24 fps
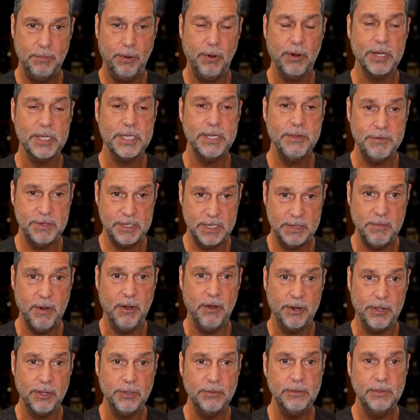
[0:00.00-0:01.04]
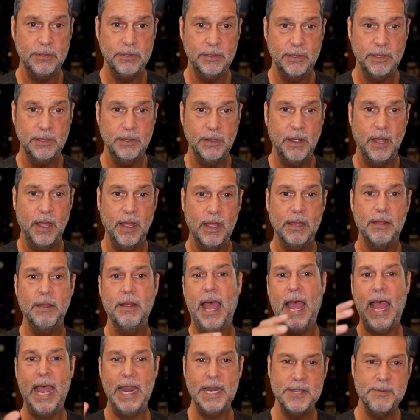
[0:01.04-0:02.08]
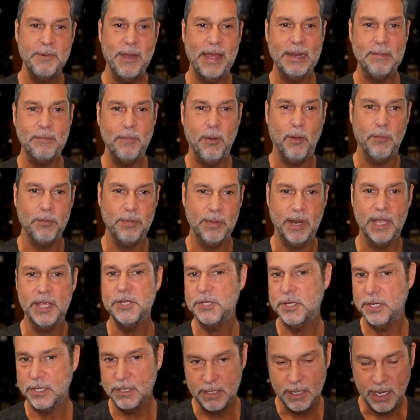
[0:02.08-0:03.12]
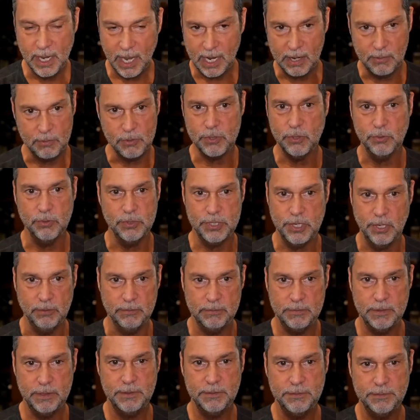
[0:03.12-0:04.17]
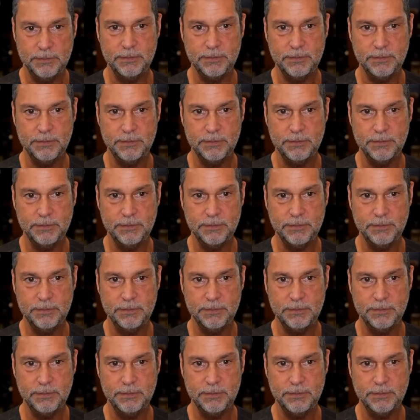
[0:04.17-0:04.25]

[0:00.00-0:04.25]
productivity miracle and you added population and it was all solved.